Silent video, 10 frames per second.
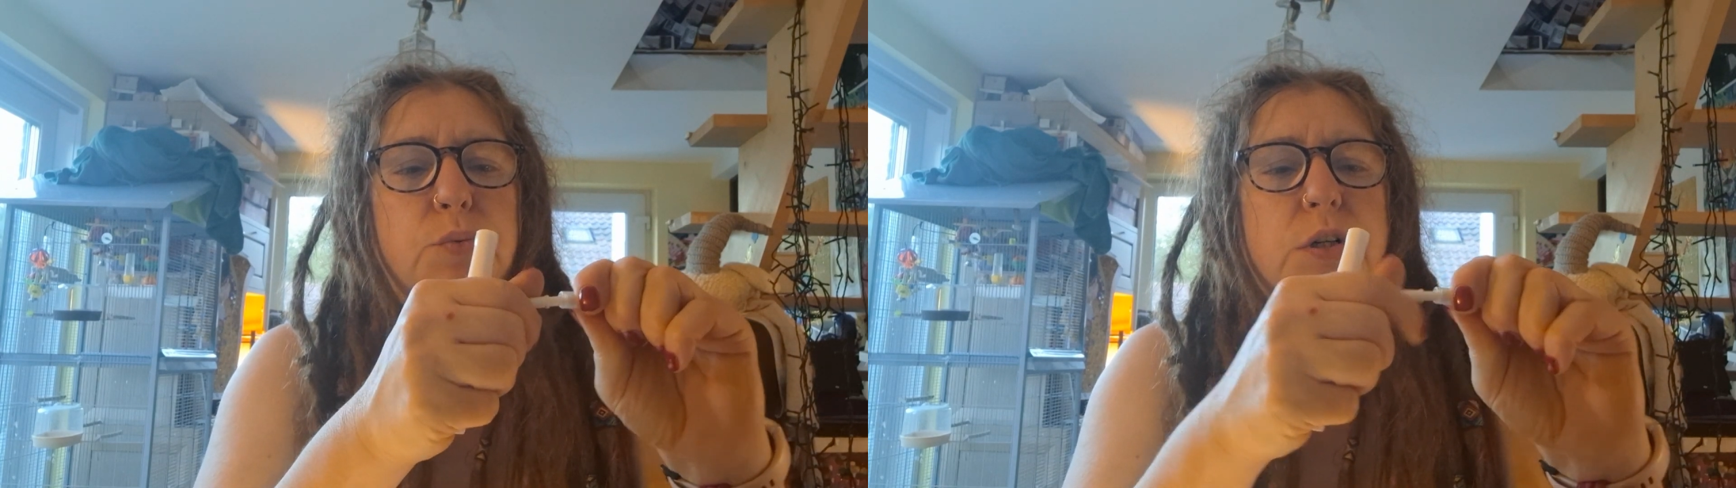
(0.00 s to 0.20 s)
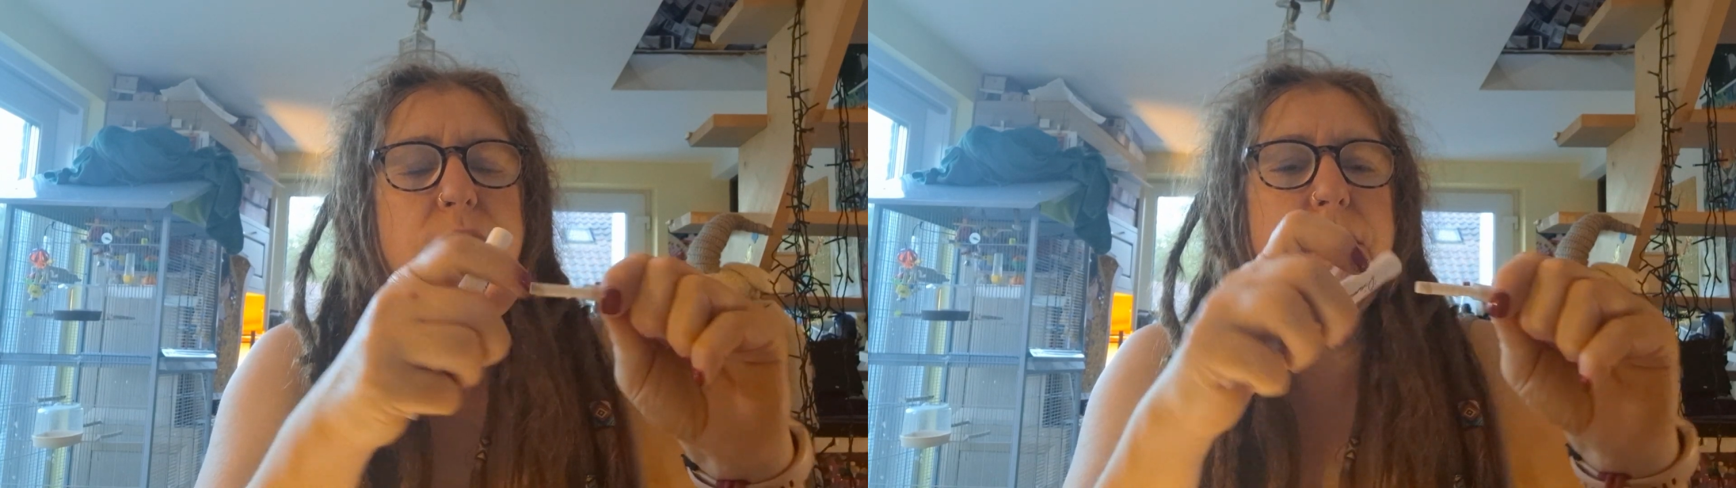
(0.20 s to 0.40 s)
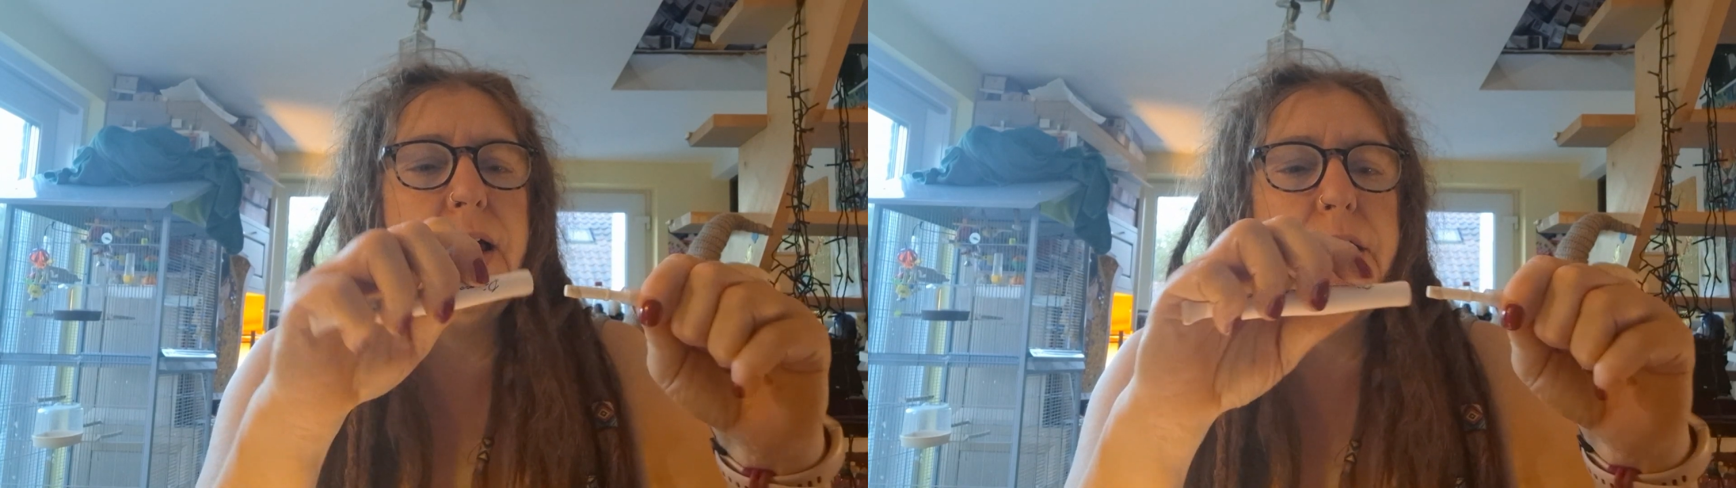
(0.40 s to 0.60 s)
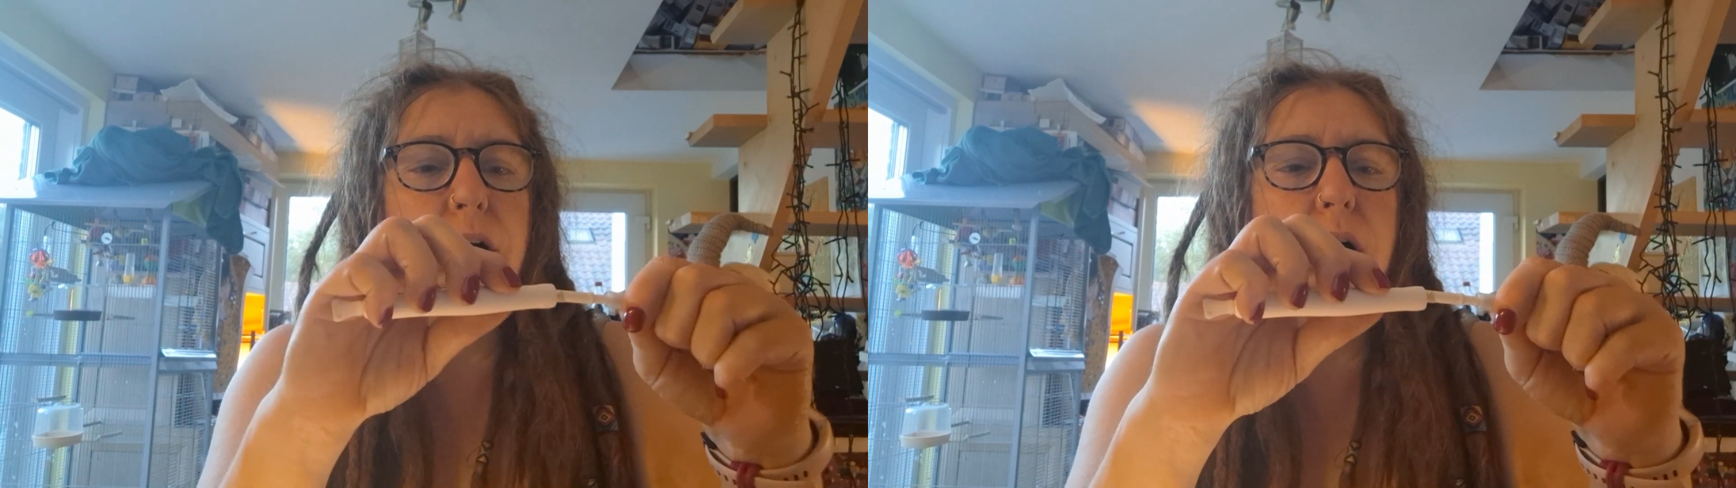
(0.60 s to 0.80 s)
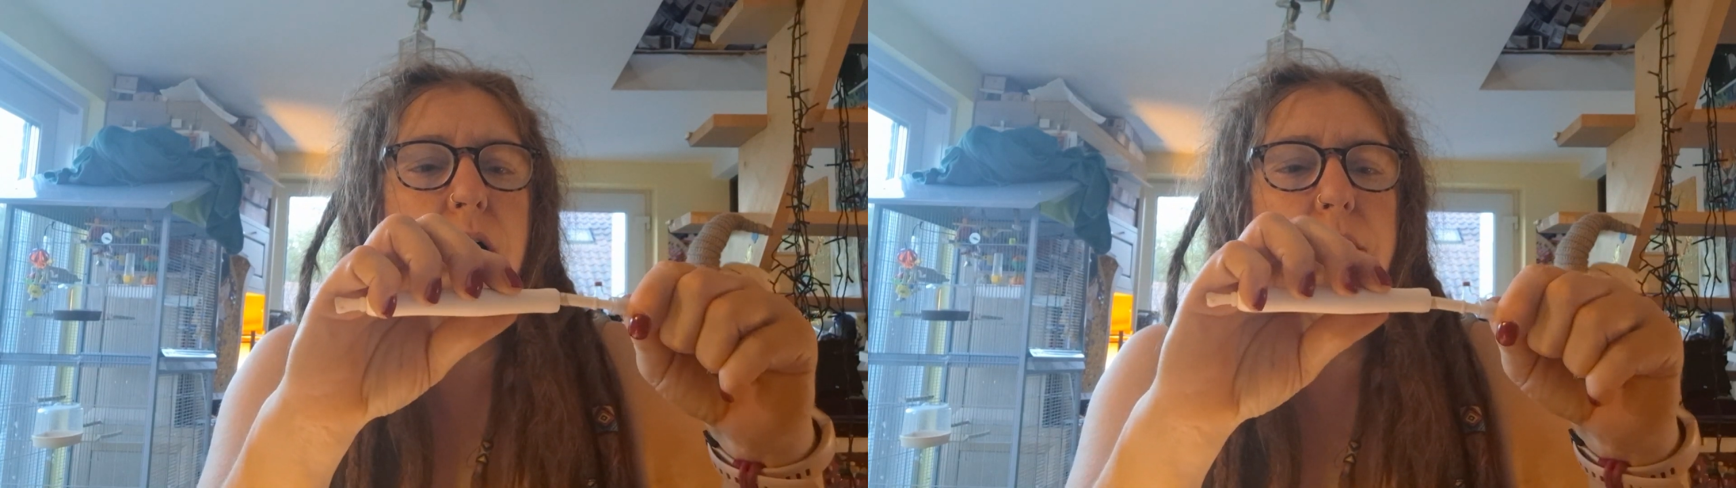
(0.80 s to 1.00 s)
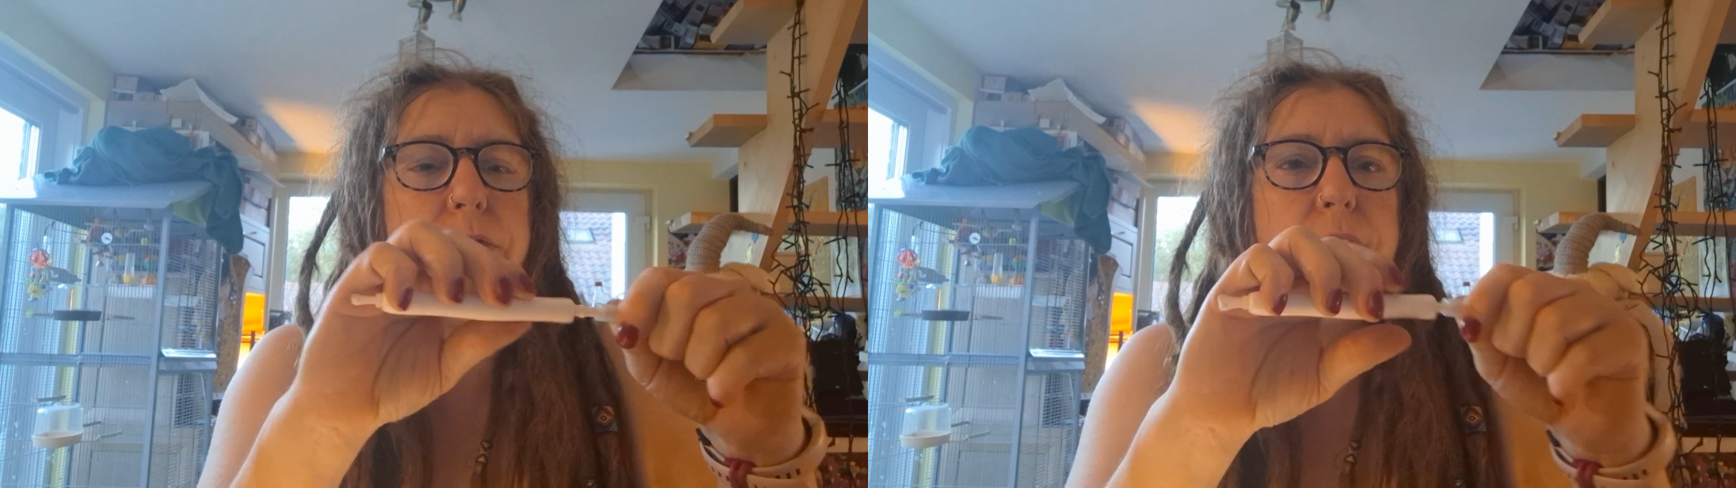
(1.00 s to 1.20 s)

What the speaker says: was that hard